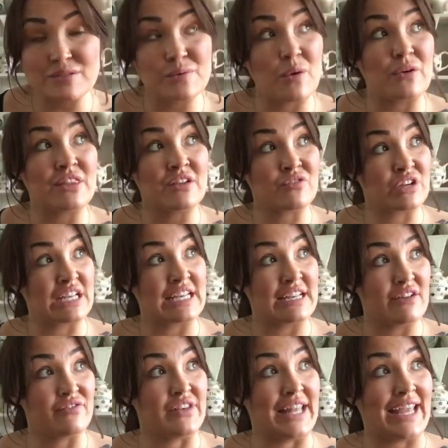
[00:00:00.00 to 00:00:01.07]
as well, and they're really
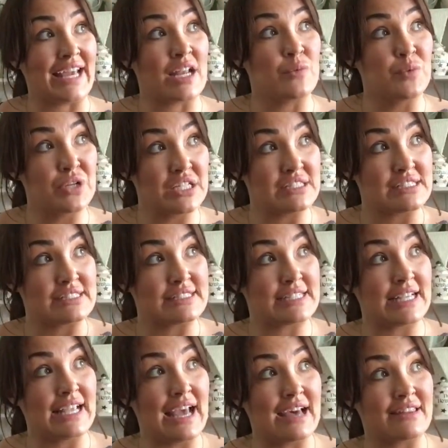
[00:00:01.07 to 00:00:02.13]
lovely. And I wanted to
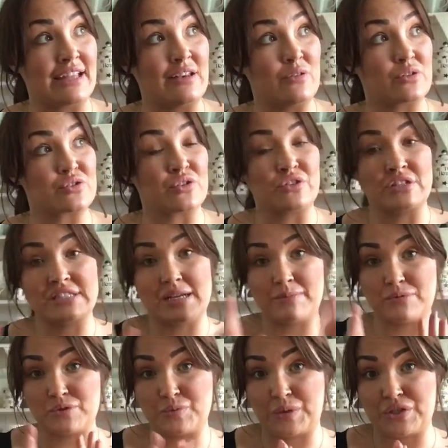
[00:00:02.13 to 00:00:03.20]
see how they looked on the
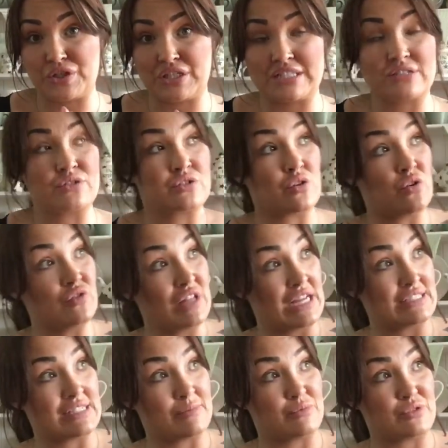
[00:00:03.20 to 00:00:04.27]
double switches, because on
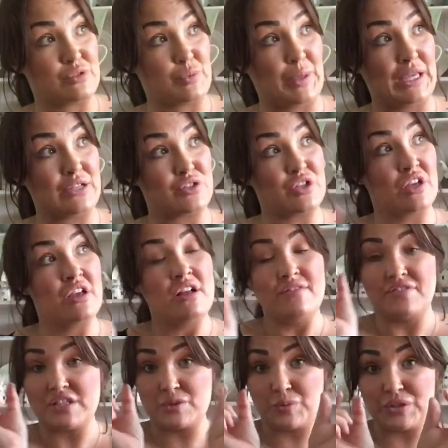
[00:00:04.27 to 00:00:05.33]
that double switch,
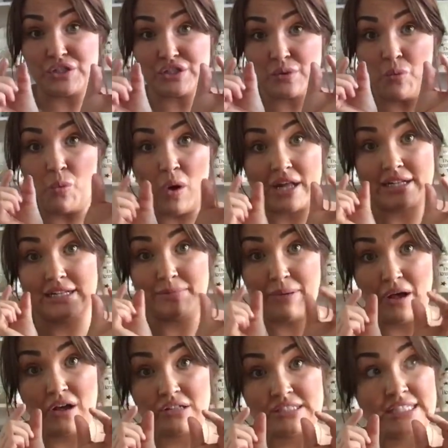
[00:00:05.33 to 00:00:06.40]
the switches are widely
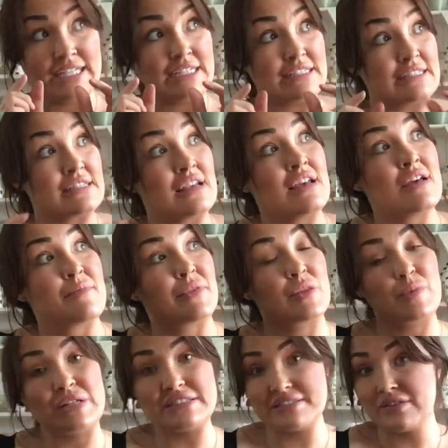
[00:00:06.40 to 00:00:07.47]
parted, but the
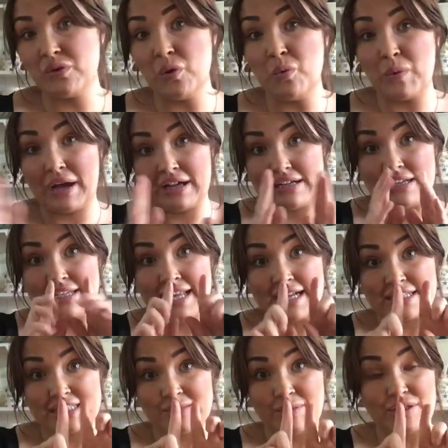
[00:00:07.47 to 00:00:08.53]
ones in the hallway are
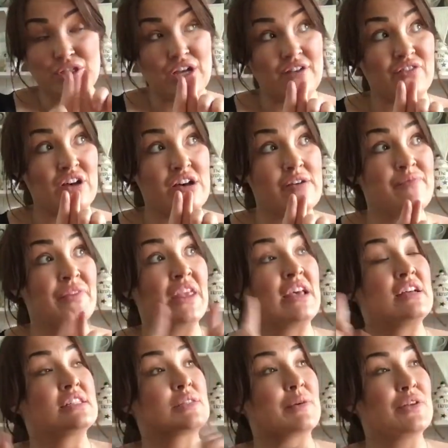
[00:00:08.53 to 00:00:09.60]
next to each other.
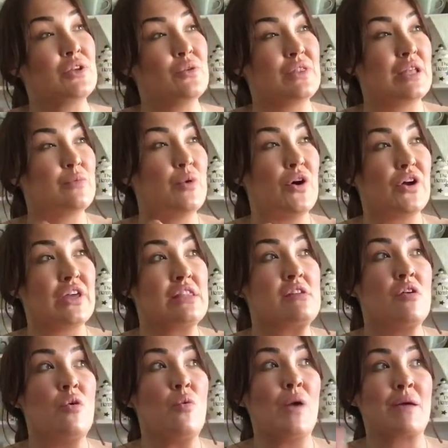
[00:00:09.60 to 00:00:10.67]
So I knew they'd work in the
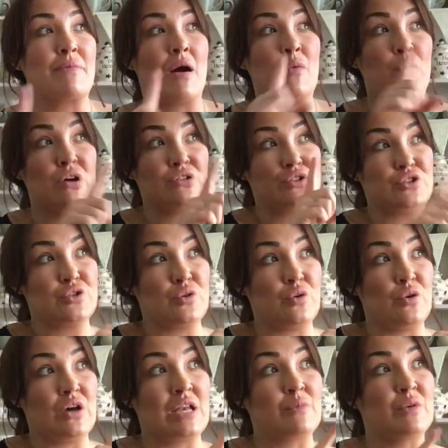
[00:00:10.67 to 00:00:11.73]
hallway, but I weren't
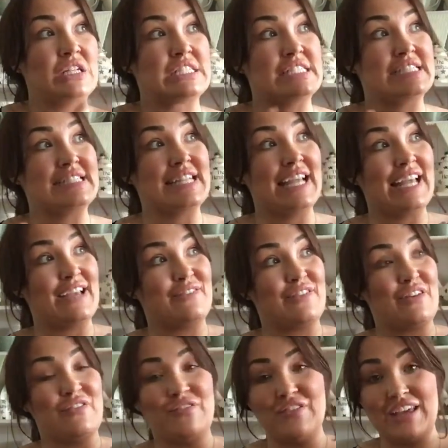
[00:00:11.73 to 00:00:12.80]
sure. And I wanted to see if
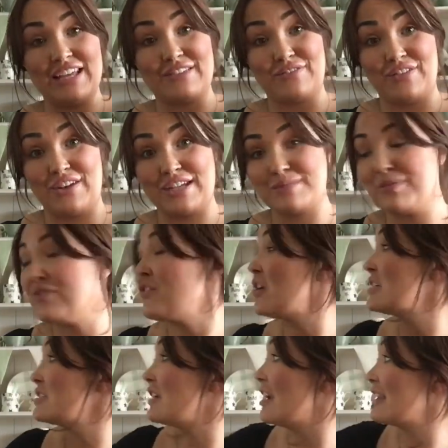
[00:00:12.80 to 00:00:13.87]
that fitted first before
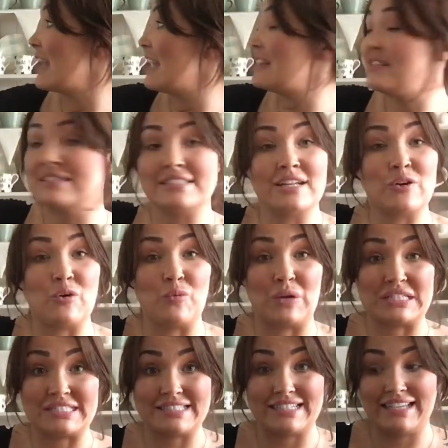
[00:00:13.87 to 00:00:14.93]
I start getting the single
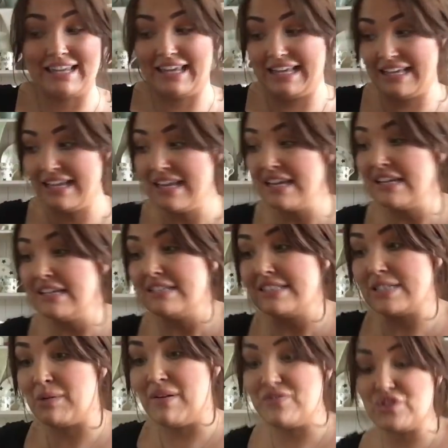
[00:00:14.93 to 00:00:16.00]
ones in here.
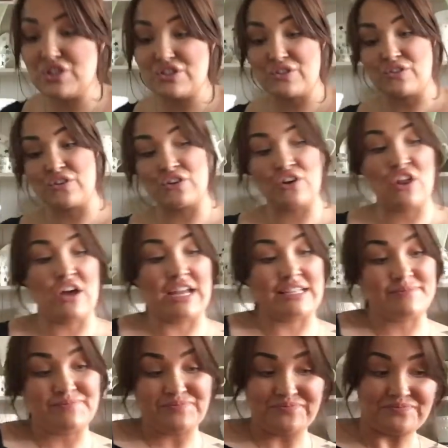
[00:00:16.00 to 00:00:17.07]
So I've just gone
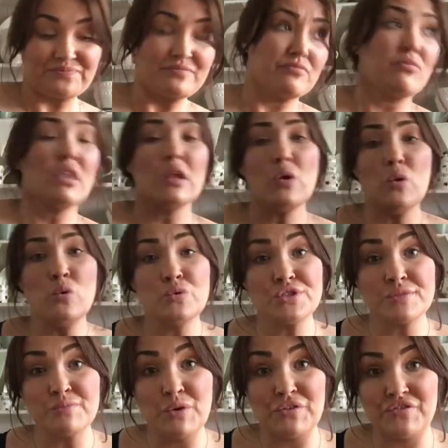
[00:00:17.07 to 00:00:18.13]
online,
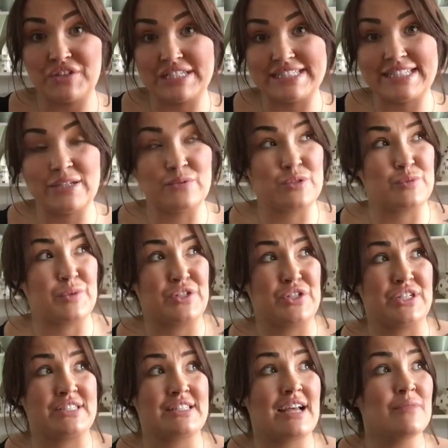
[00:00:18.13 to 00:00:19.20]
ordered more for the single
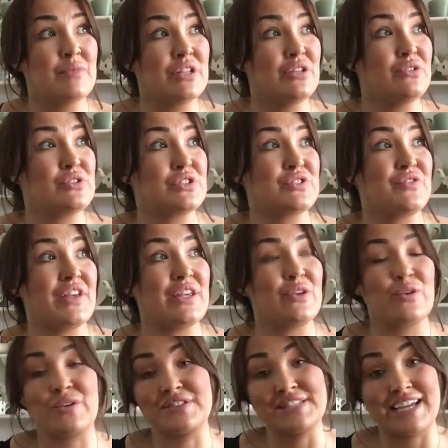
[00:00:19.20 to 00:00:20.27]
switches. And when you just think
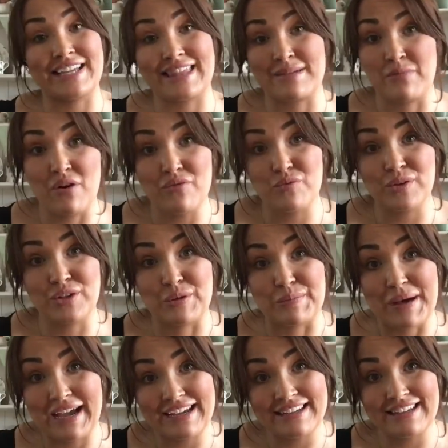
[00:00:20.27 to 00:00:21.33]
you can take them off when you're
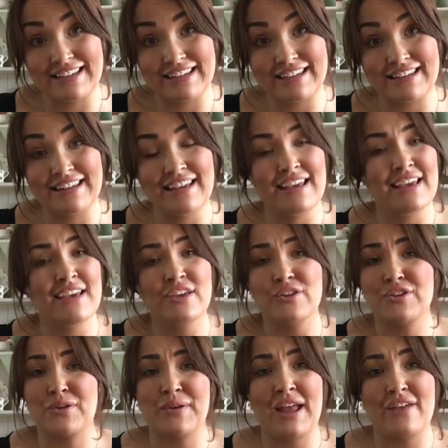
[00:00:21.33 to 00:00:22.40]
painting,
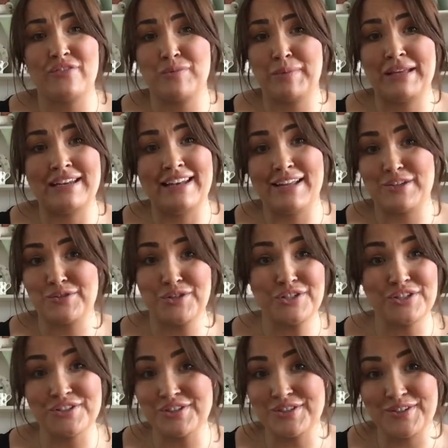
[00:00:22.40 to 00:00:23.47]
you don't have to be an
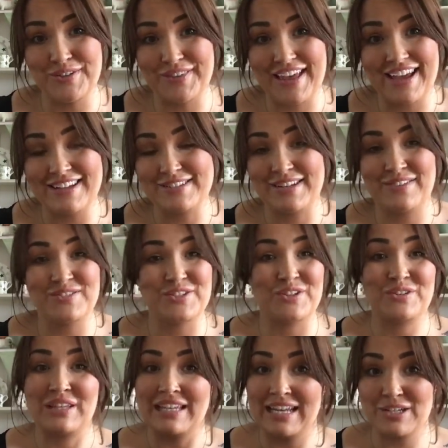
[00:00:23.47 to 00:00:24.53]
electrician to do that. You don't have to
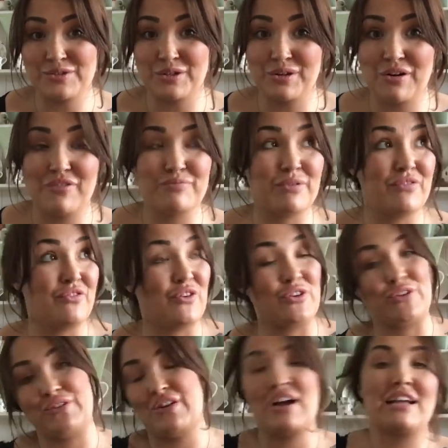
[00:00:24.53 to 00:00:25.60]
turn the electric off before
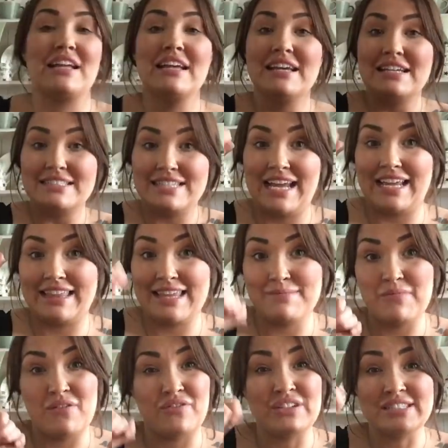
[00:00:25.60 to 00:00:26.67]
you like take
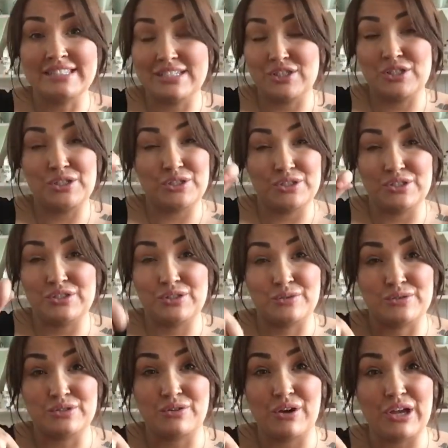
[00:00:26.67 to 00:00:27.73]
them off. It's literally just the two
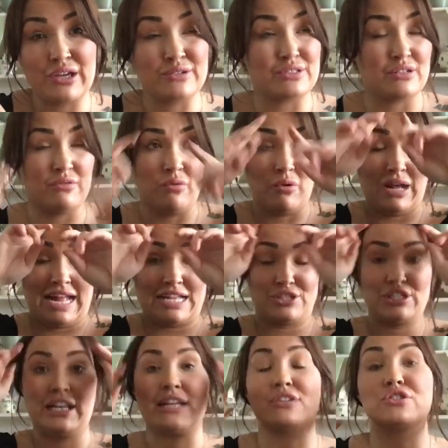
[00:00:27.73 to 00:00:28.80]
screws. Or
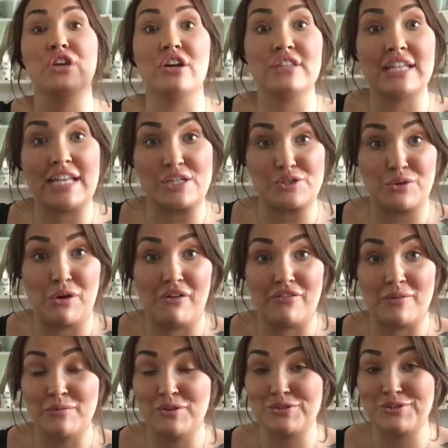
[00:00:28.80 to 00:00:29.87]
actually, turn the electric off.
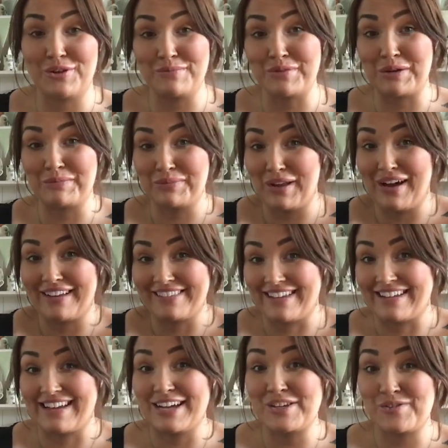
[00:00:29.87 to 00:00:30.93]
I'm not implying that
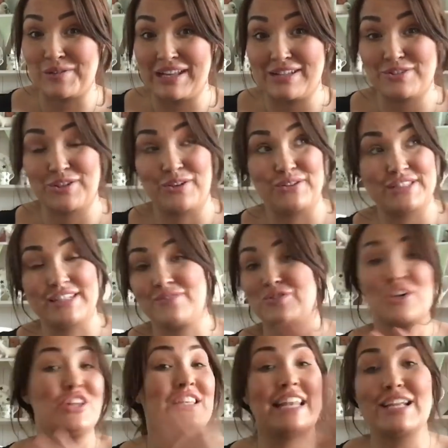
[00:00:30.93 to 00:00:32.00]
in case you electrocute yourself.
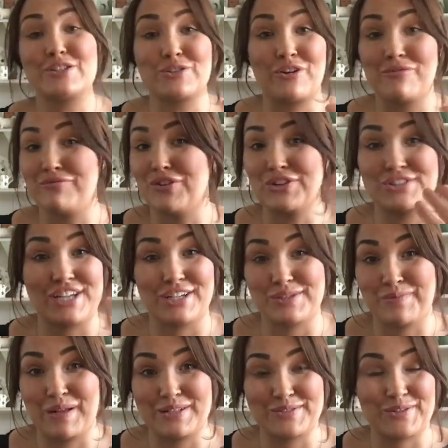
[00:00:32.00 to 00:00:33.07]
Turn the electric off before you touch
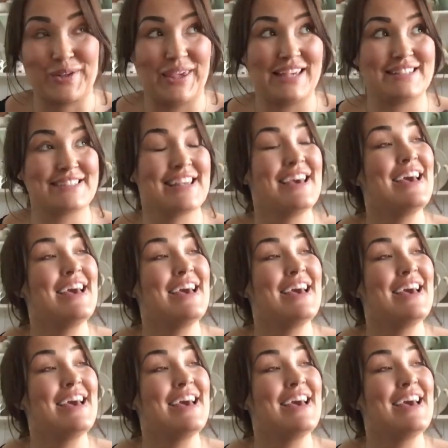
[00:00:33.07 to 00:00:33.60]
plug sockets.